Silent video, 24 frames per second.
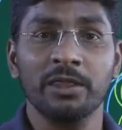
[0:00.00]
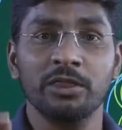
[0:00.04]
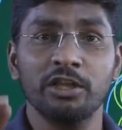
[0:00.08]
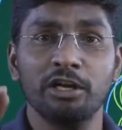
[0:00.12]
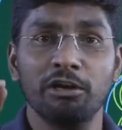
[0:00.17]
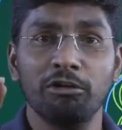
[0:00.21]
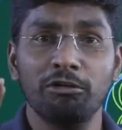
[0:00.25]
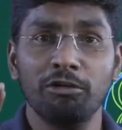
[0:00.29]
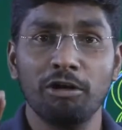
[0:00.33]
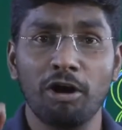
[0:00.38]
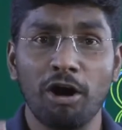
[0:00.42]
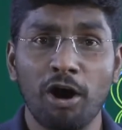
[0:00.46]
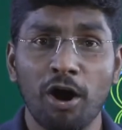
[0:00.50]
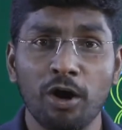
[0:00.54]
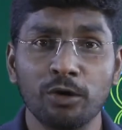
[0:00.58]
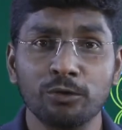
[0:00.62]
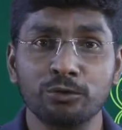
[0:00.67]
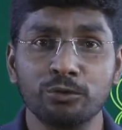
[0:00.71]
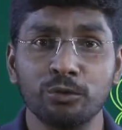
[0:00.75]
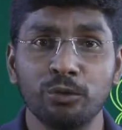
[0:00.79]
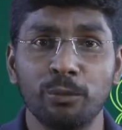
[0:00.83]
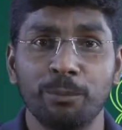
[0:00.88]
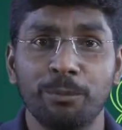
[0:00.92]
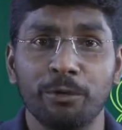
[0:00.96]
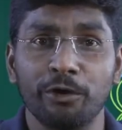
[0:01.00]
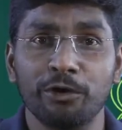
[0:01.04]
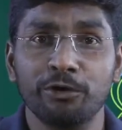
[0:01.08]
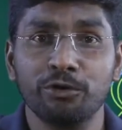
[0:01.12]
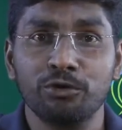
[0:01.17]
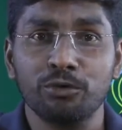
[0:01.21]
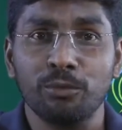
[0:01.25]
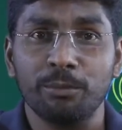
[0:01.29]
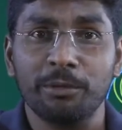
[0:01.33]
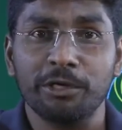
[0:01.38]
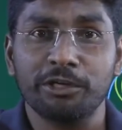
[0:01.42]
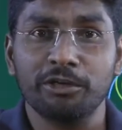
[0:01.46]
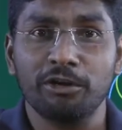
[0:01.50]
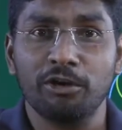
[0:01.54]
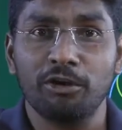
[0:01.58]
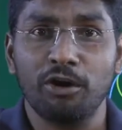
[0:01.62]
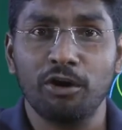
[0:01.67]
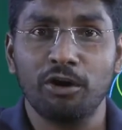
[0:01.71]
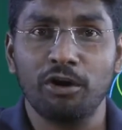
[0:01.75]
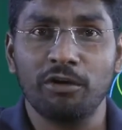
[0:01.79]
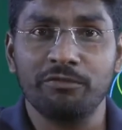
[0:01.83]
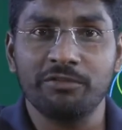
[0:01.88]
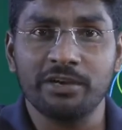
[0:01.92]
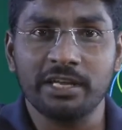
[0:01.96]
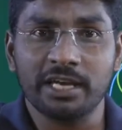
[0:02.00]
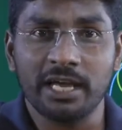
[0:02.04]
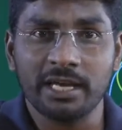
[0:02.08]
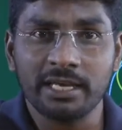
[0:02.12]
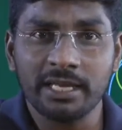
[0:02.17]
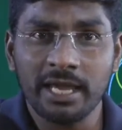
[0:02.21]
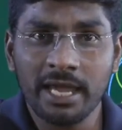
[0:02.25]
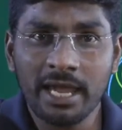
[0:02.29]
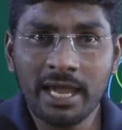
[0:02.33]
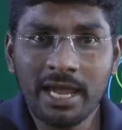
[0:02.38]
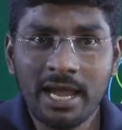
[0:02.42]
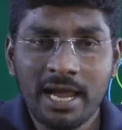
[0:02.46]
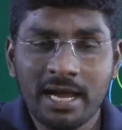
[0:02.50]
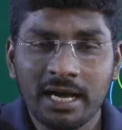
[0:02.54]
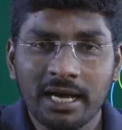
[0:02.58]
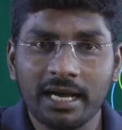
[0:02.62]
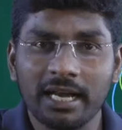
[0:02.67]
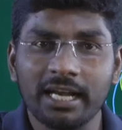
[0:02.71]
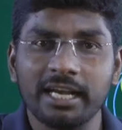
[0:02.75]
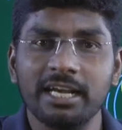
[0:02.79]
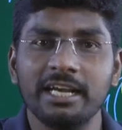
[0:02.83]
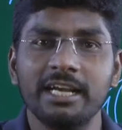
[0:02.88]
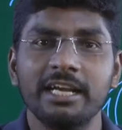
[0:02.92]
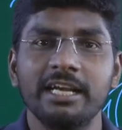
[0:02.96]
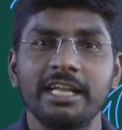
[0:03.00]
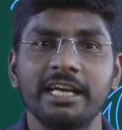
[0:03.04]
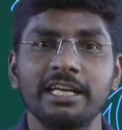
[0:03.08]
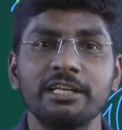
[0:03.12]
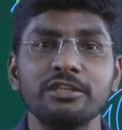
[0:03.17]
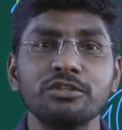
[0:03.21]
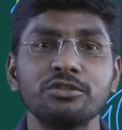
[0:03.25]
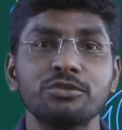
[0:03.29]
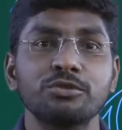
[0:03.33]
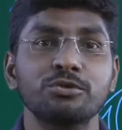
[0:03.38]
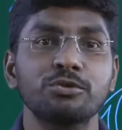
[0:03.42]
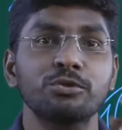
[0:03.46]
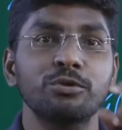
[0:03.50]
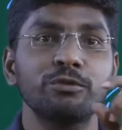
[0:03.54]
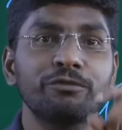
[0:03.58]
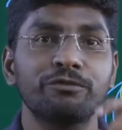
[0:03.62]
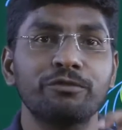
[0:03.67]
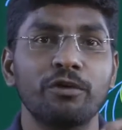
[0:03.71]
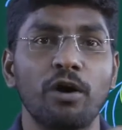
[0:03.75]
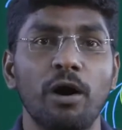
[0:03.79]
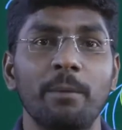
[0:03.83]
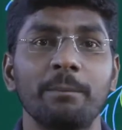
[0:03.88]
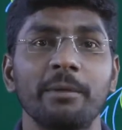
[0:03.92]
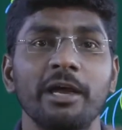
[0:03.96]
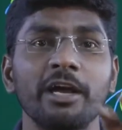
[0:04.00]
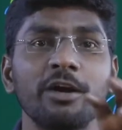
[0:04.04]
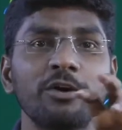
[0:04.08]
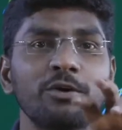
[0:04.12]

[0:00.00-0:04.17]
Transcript: The long two point two meter long of D N A condensed to form a